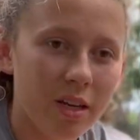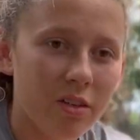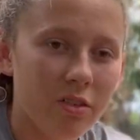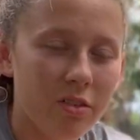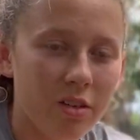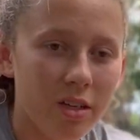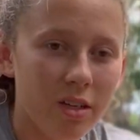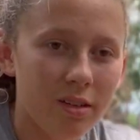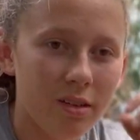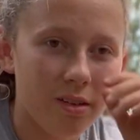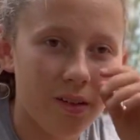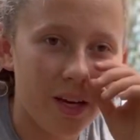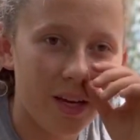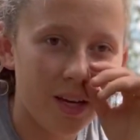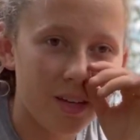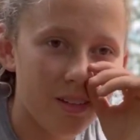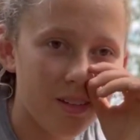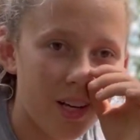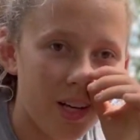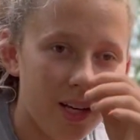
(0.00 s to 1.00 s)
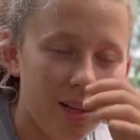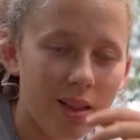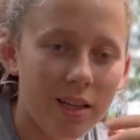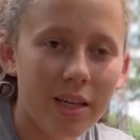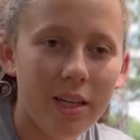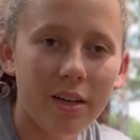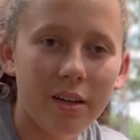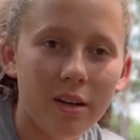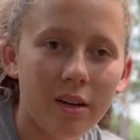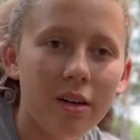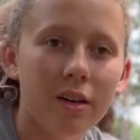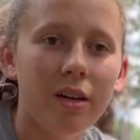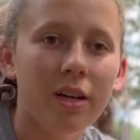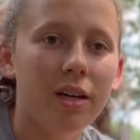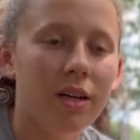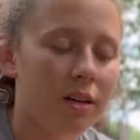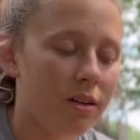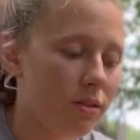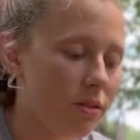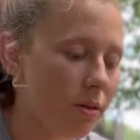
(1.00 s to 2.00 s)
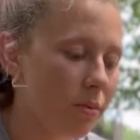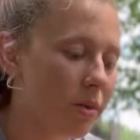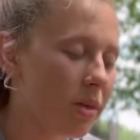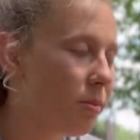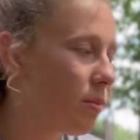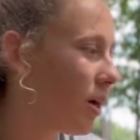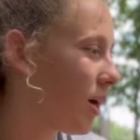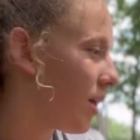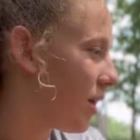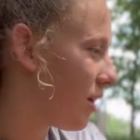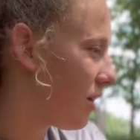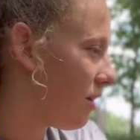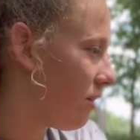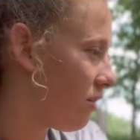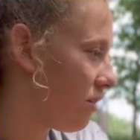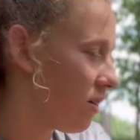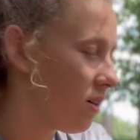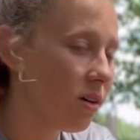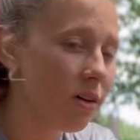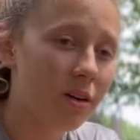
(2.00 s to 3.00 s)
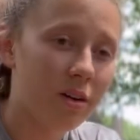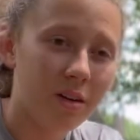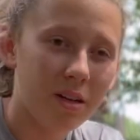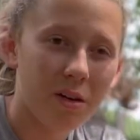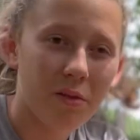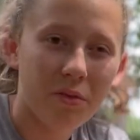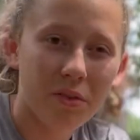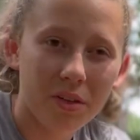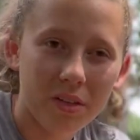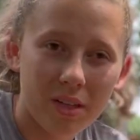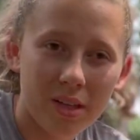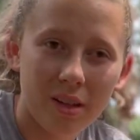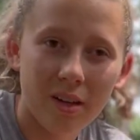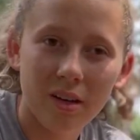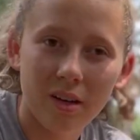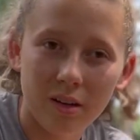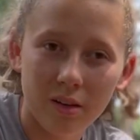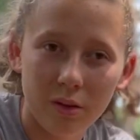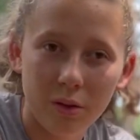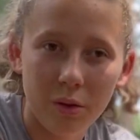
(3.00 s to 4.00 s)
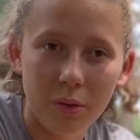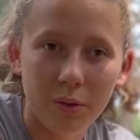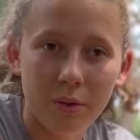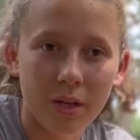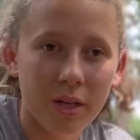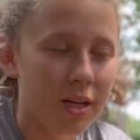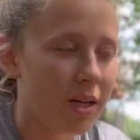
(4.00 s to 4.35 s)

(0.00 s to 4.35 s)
She's, like I said, leaner, so I'm gonna body condition her differently than I'll do